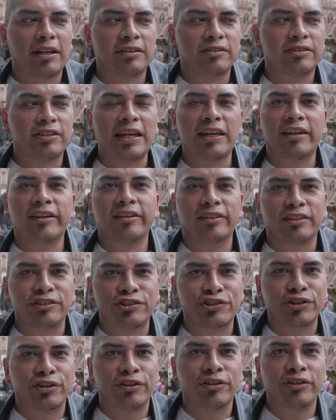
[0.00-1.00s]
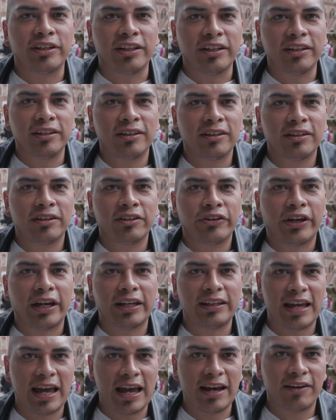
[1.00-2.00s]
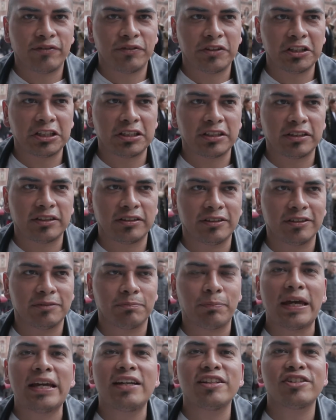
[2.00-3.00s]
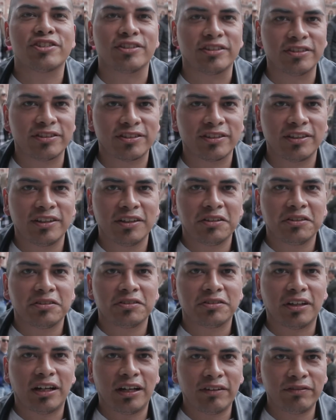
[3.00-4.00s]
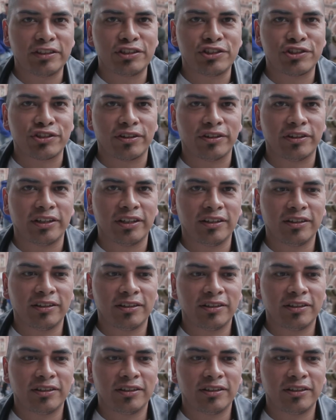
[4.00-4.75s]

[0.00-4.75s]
taking the journey and have the patience of the journey